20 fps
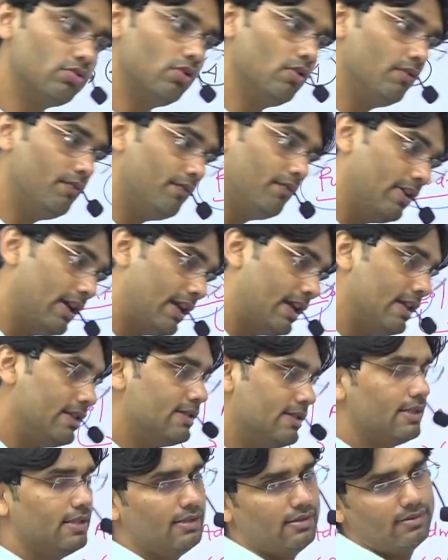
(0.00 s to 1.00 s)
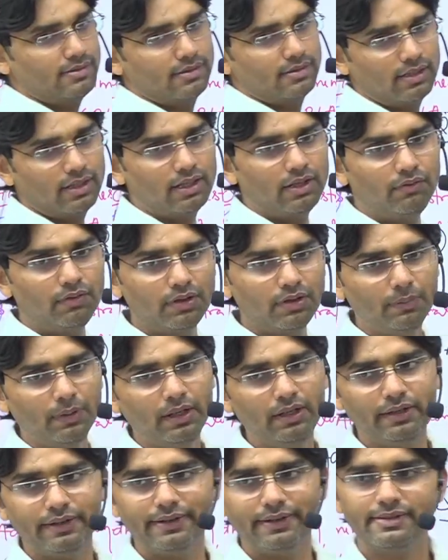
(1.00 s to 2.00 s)
of vacancies.
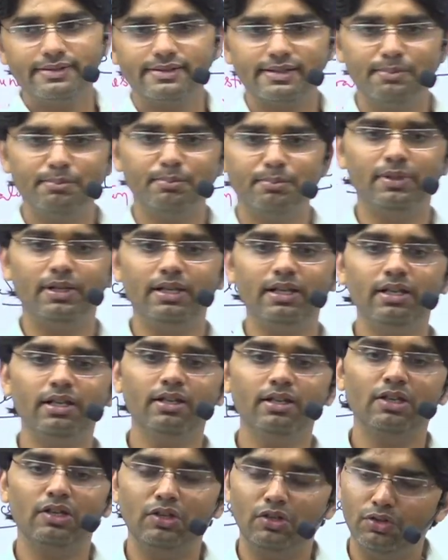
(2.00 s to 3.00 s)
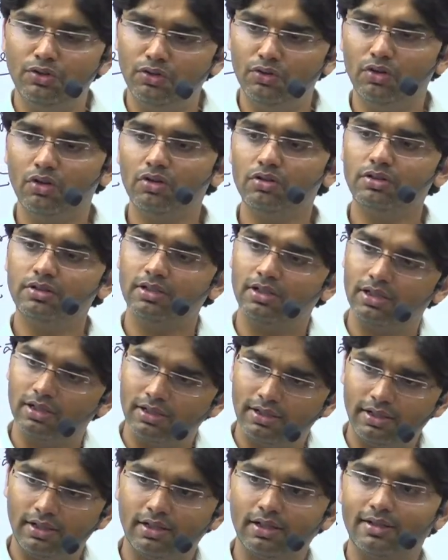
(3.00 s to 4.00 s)
Government is simply not
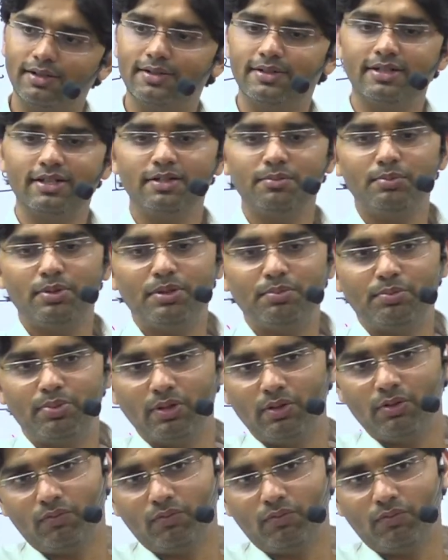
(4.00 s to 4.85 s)
recruiting people.